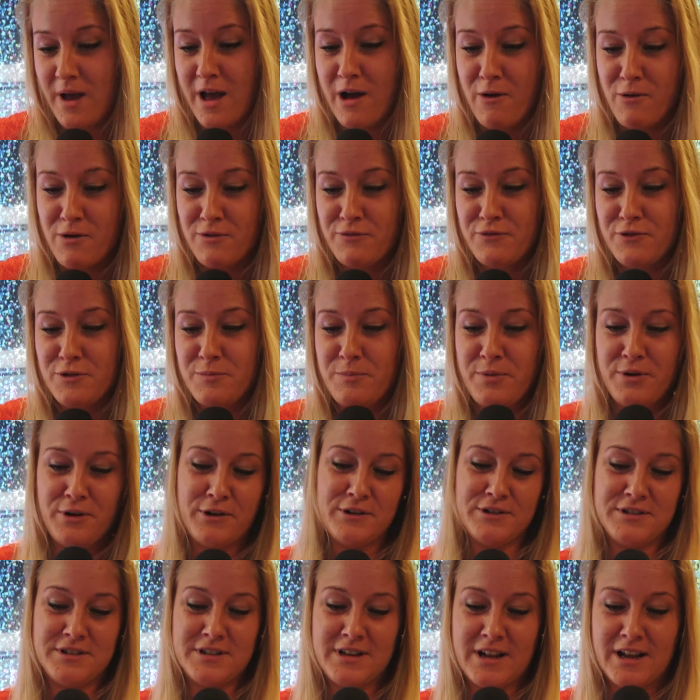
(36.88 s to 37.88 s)
powerful
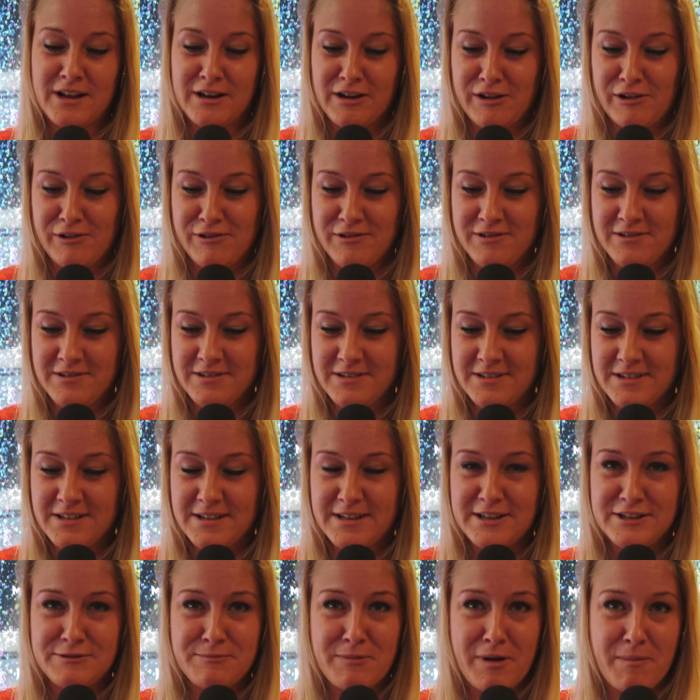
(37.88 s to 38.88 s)
person I know
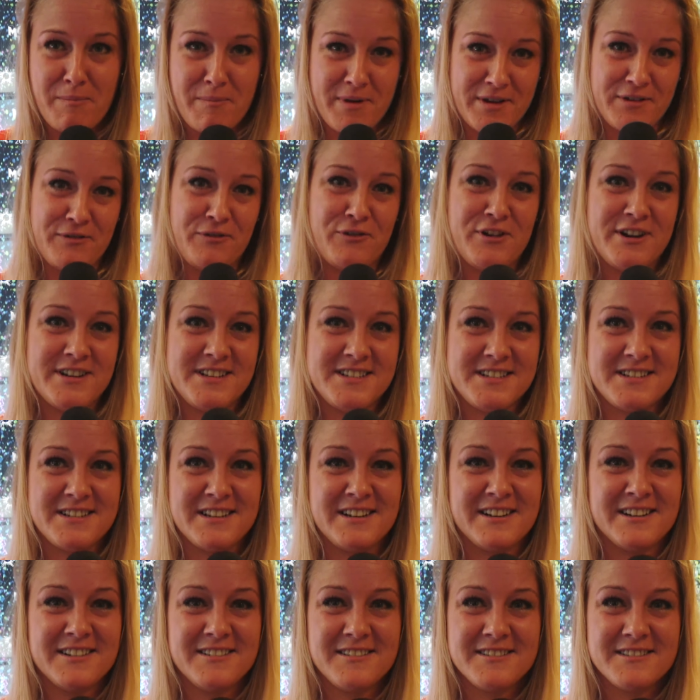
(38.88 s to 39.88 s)
is my best friend
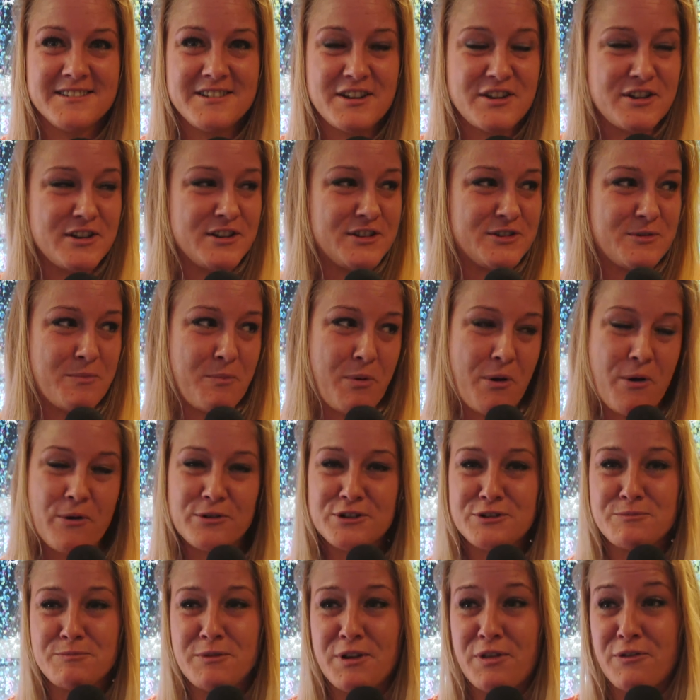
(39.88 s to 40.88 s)
Stina. She
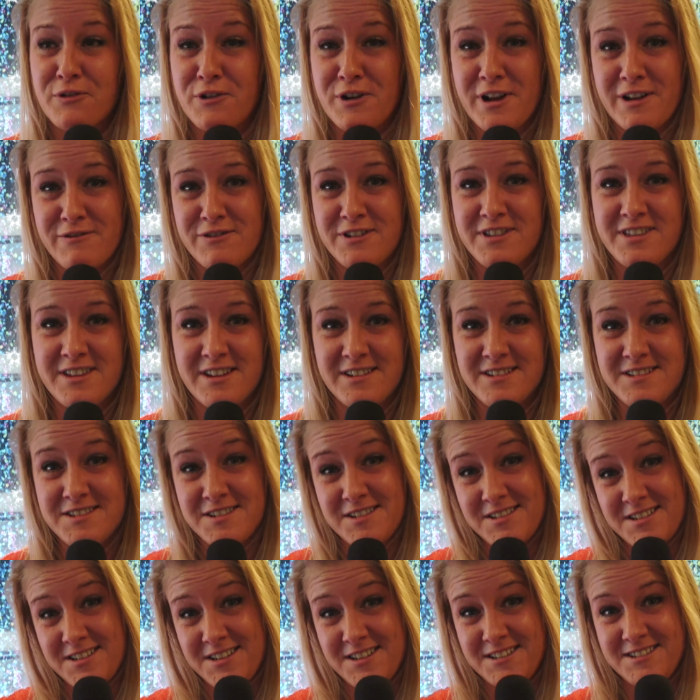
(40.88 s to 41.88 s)
supports me through everything.
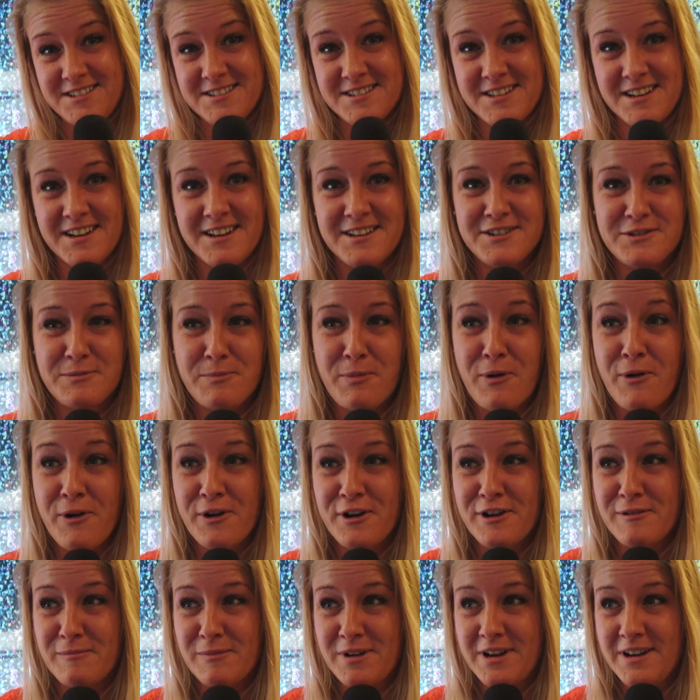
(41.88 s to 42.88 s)
She's here today
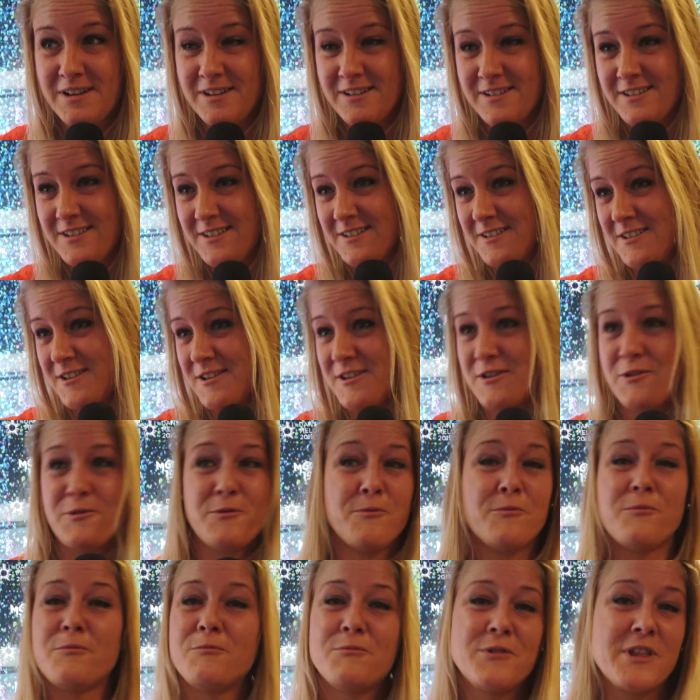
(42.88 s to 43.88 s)
supporting me
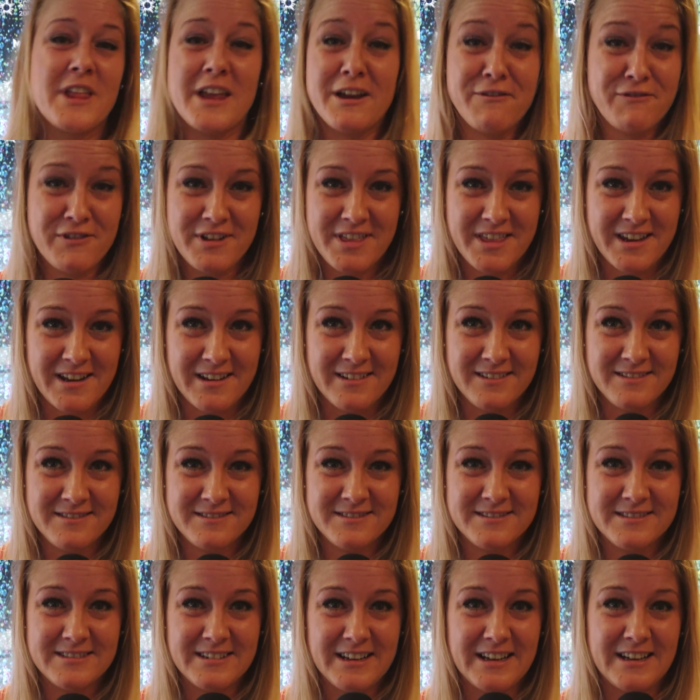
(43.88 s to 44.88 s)
with everything,
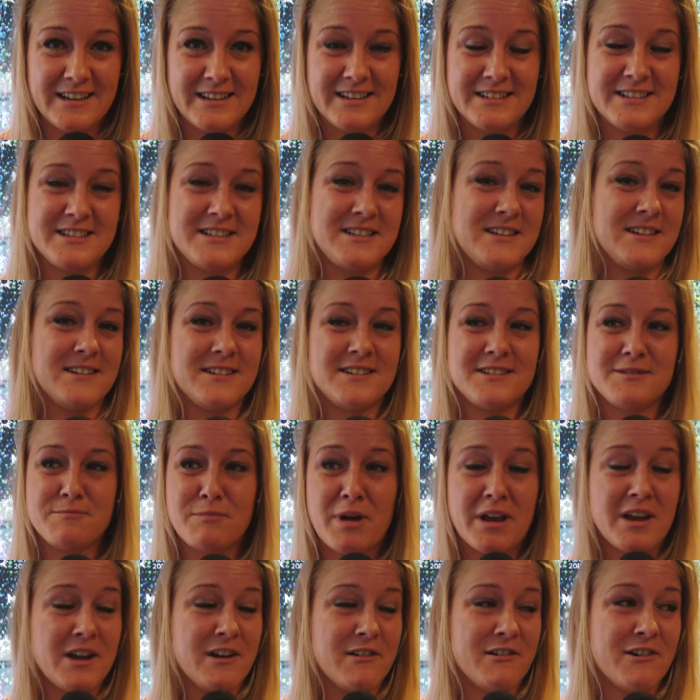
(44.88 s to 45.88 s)
and she is
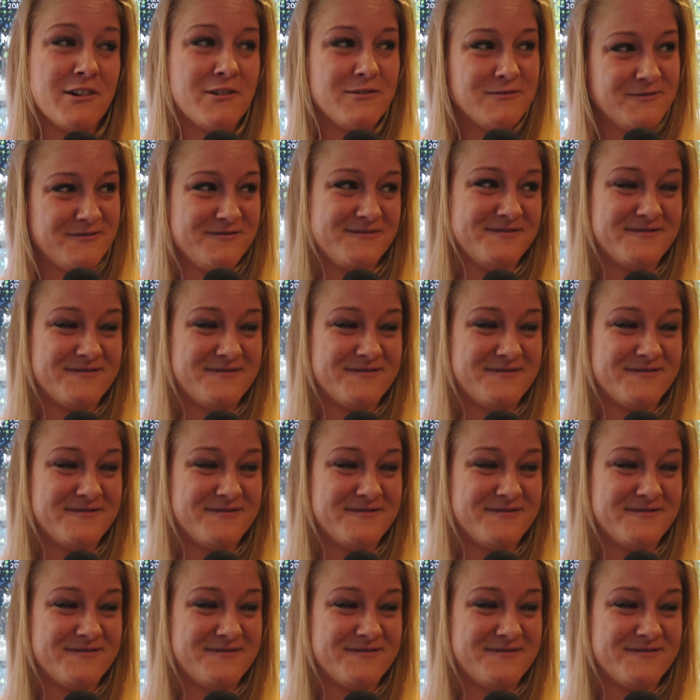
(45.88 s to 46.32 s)
my hero.